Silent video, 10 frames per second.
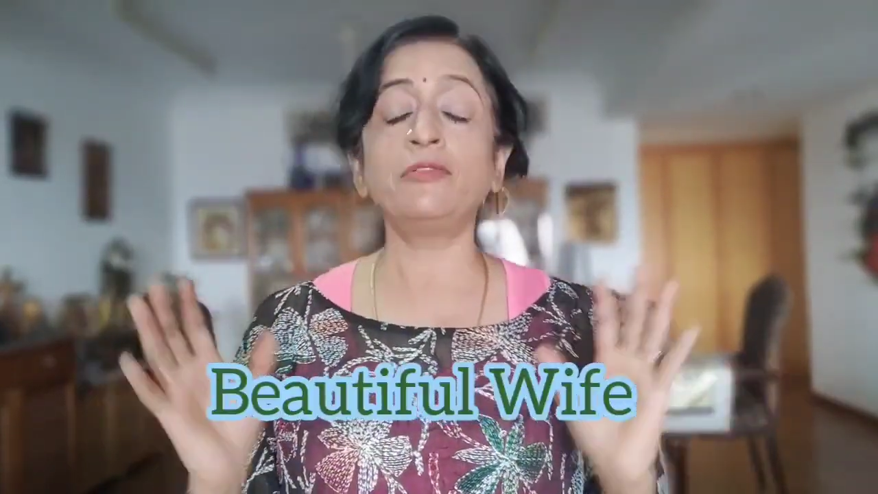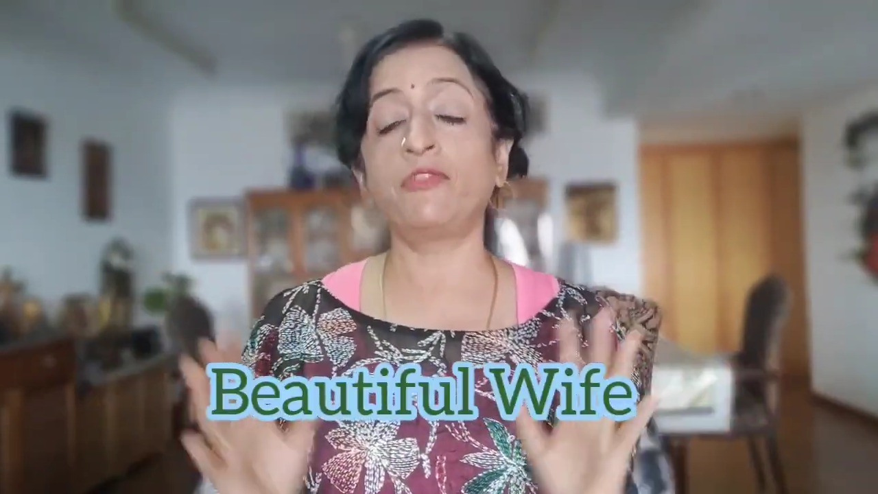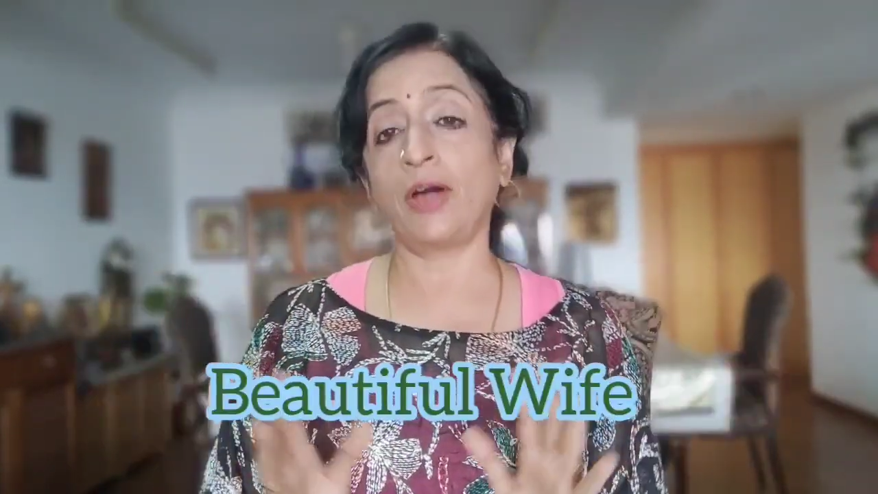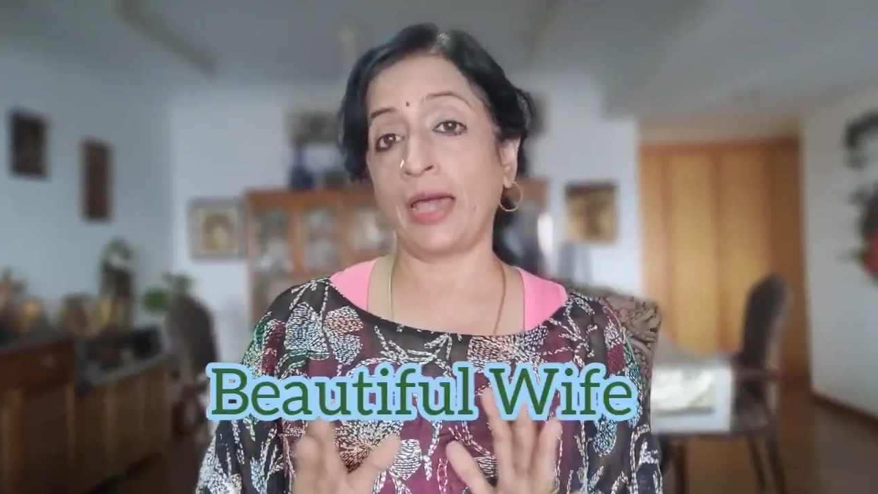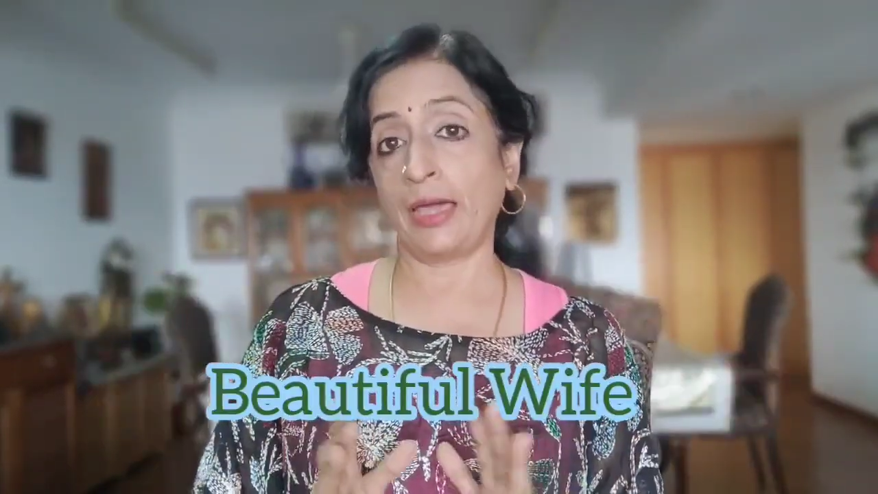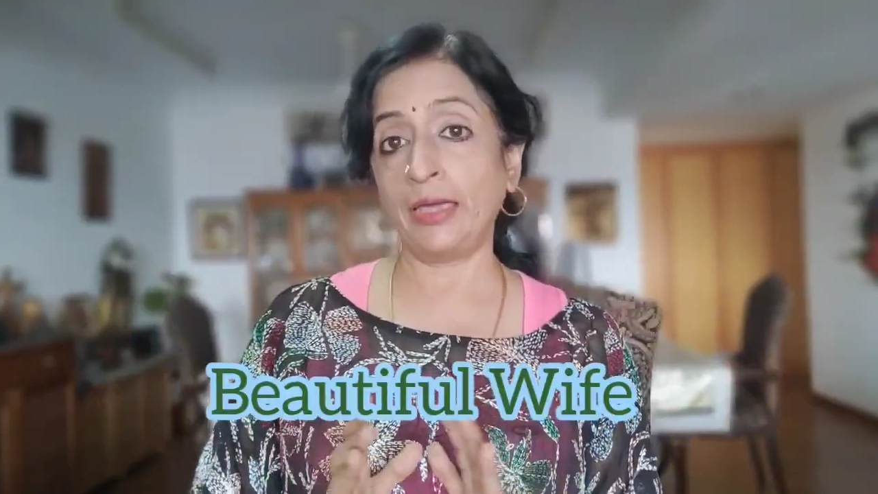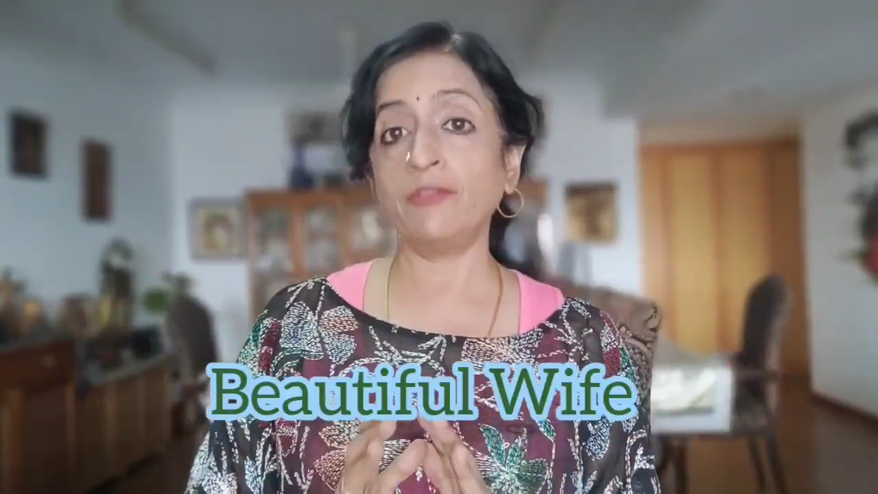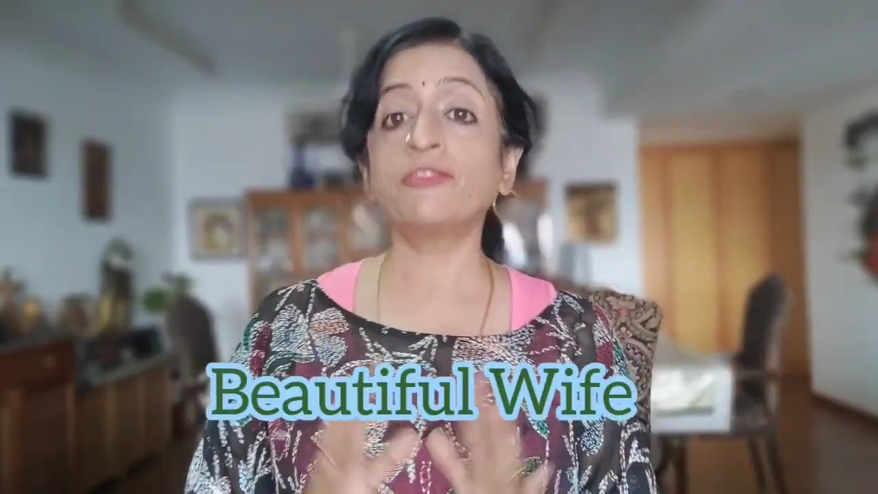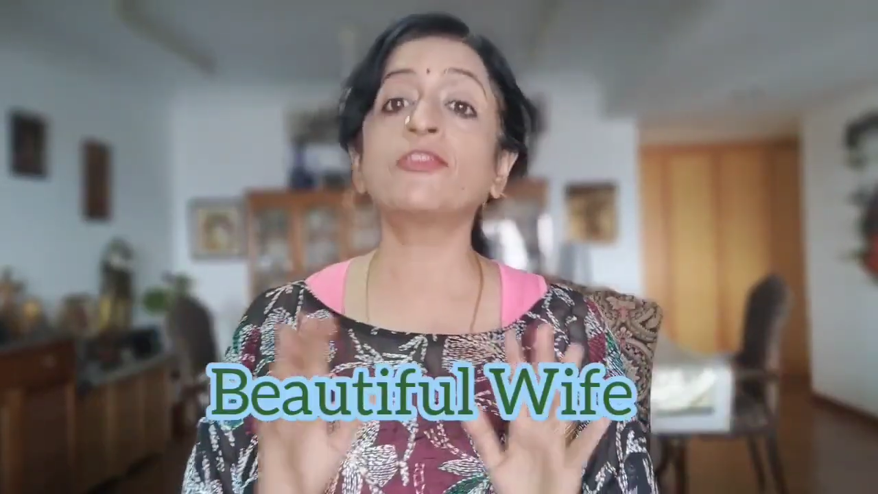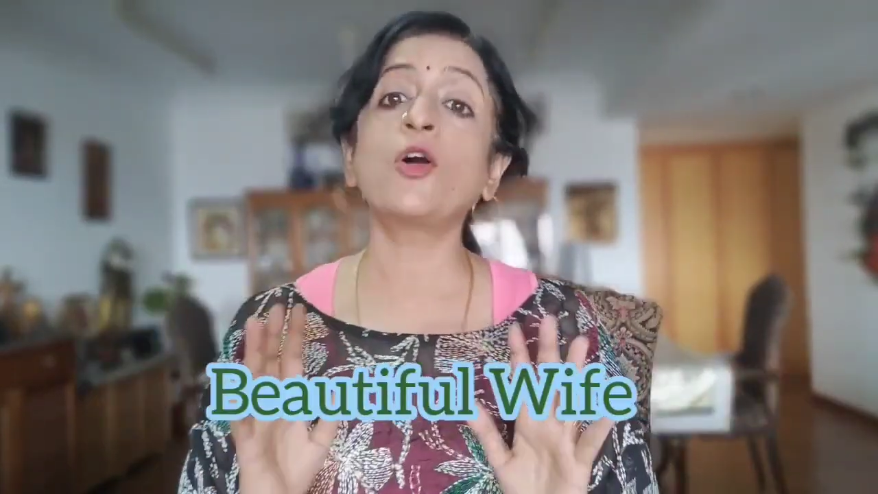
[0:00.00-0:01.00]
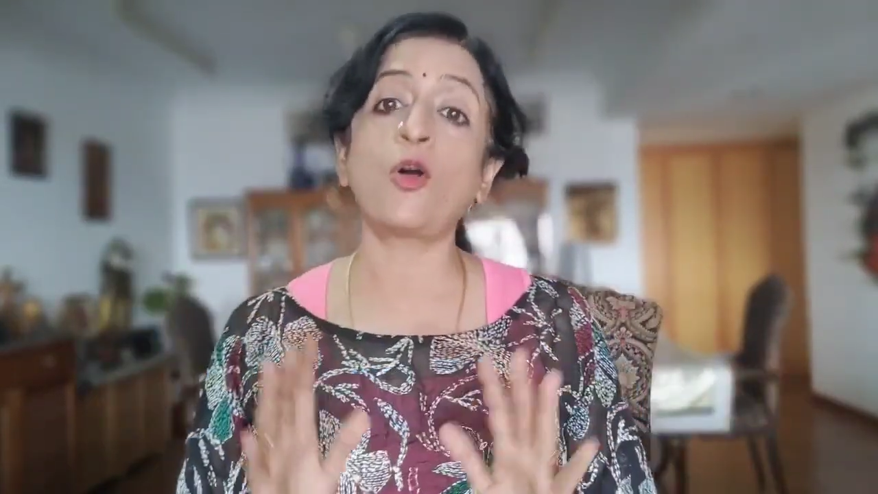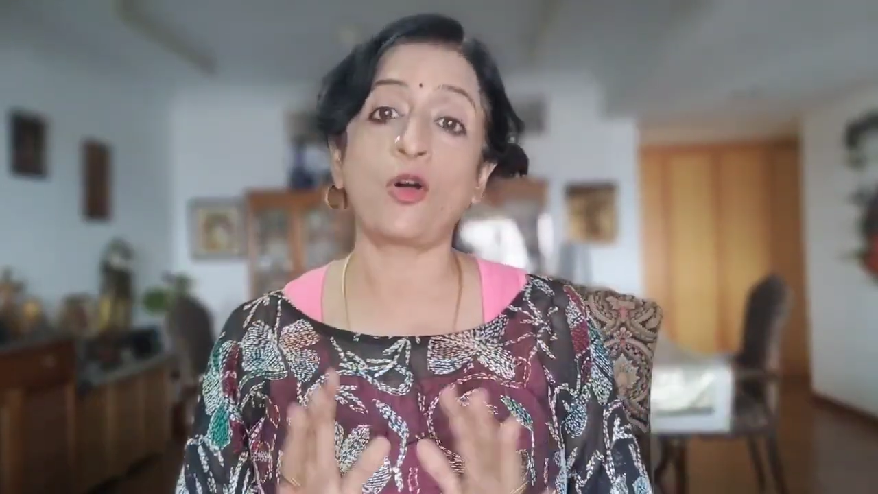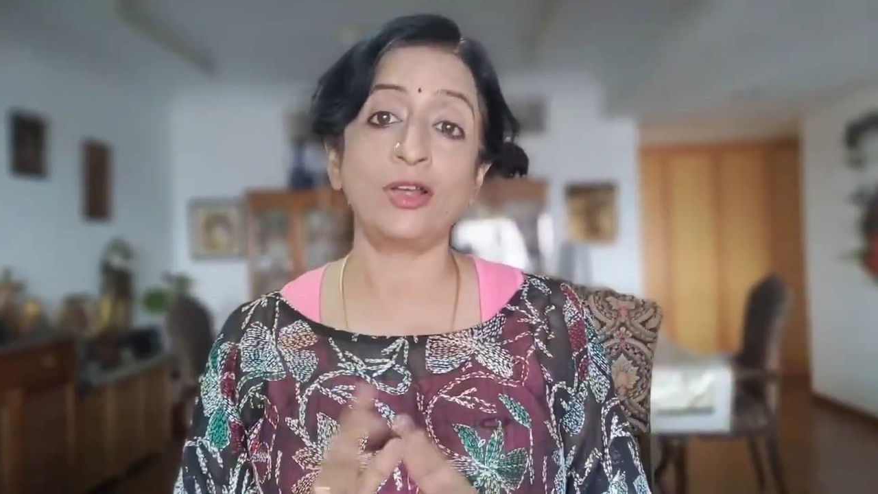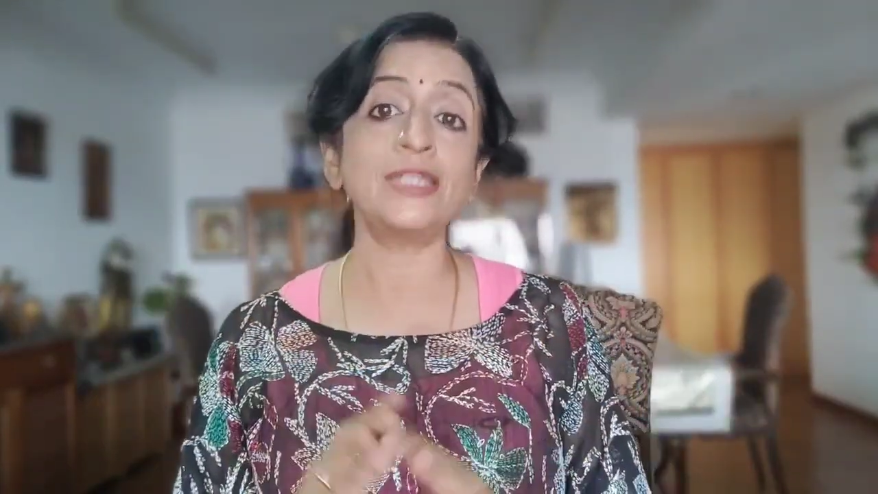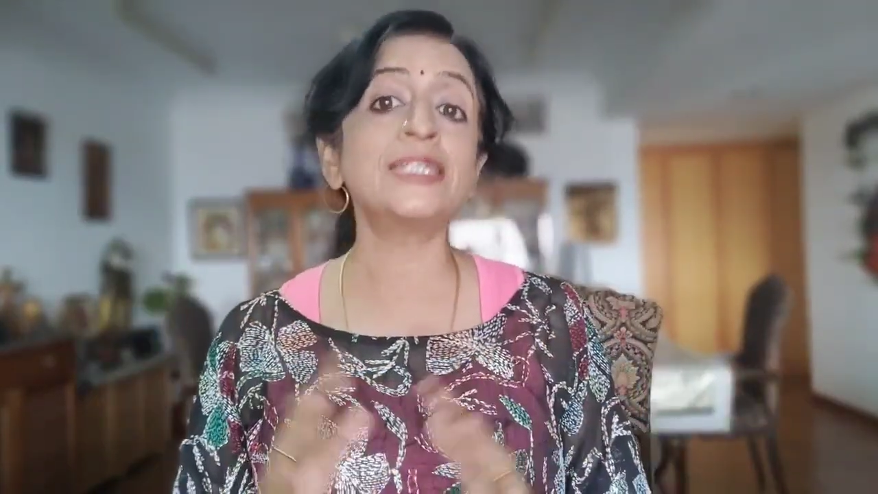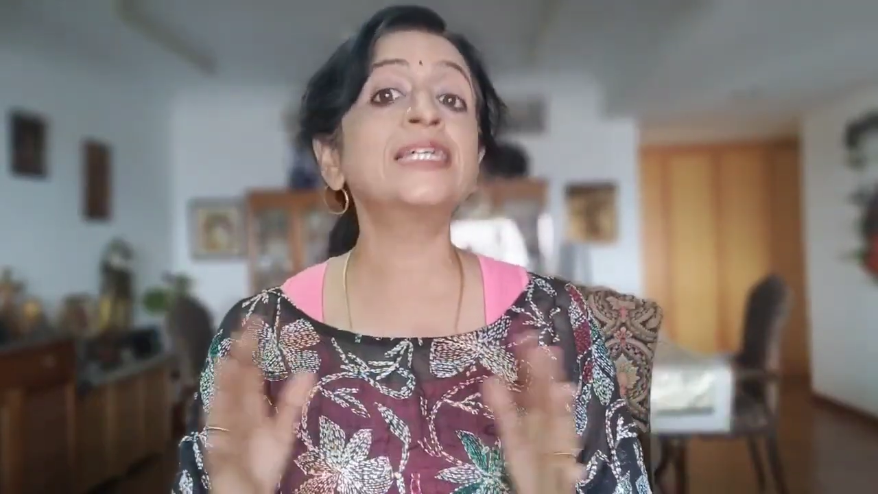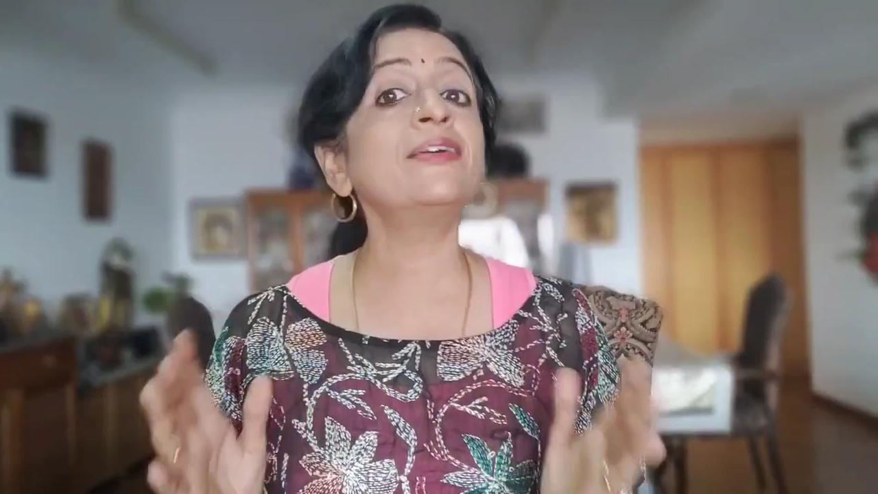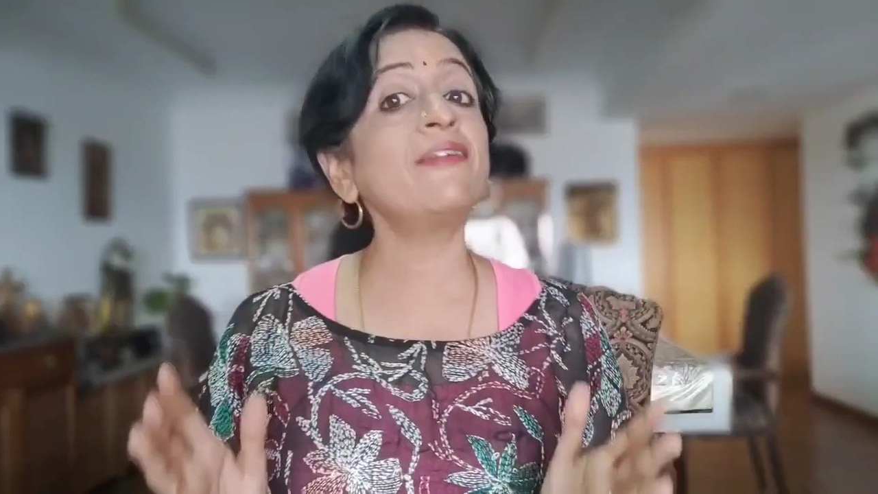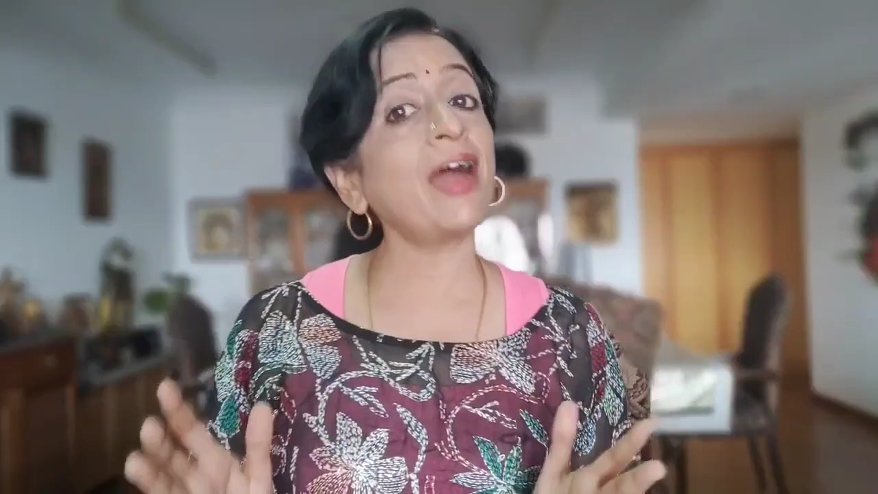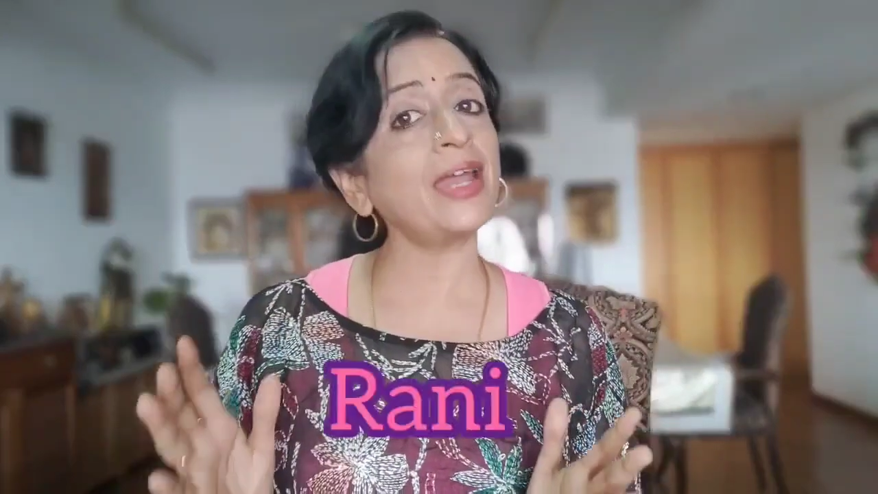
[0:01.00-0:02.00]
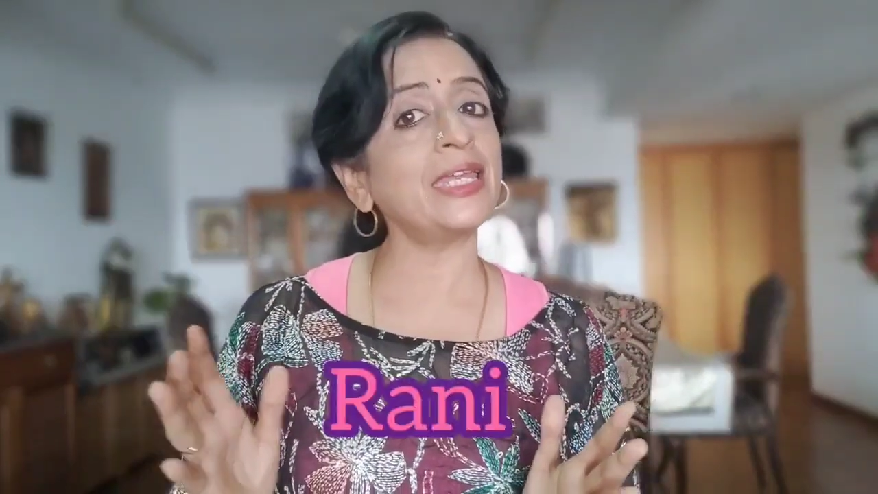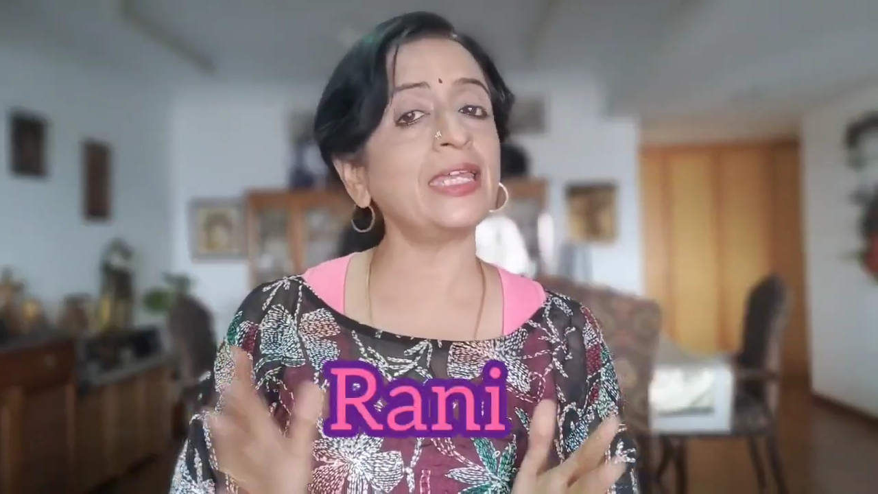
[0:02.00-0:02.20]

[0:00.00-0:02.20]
wife called Rani.